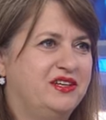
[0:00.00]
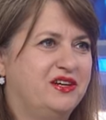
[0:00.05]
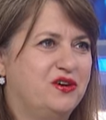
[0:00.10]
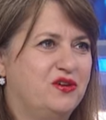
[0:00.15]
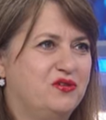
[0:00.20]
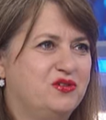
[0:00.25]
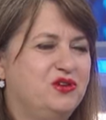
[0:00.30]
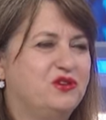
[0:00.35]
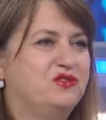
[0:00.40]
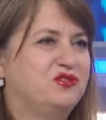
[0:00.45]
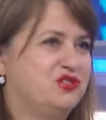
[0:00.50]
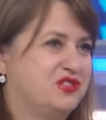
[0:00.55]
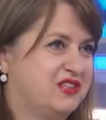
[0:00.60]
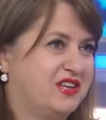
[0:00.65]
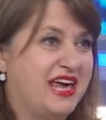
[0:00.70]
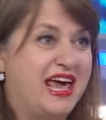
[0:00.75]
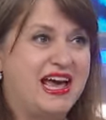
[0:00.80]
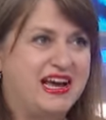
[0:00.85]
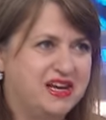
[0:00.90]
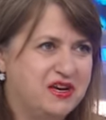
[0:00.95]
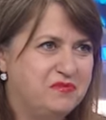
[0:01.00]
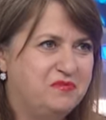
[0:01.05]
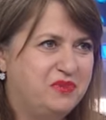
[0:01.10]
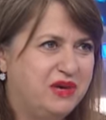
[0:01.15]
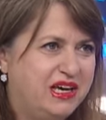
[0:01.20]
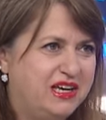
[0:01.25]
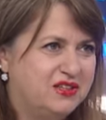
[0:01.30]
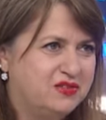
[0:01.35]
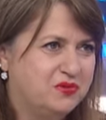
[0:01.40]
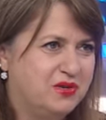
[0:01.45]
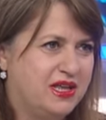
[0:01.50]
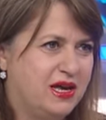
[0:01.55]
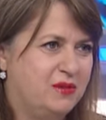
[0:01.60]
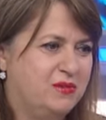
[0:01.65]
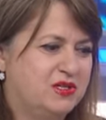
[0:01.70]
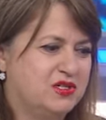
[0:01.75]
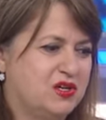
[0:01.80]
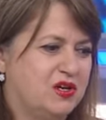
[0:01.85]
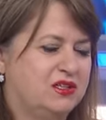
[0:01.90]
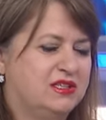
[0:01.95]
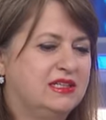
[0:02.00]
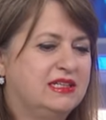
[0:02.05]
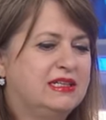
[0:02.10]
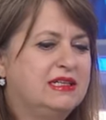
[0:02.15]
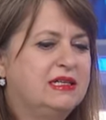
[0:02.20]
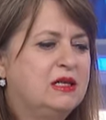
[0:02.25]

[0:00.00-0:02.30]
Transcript: you know, you, can compete with Amazon.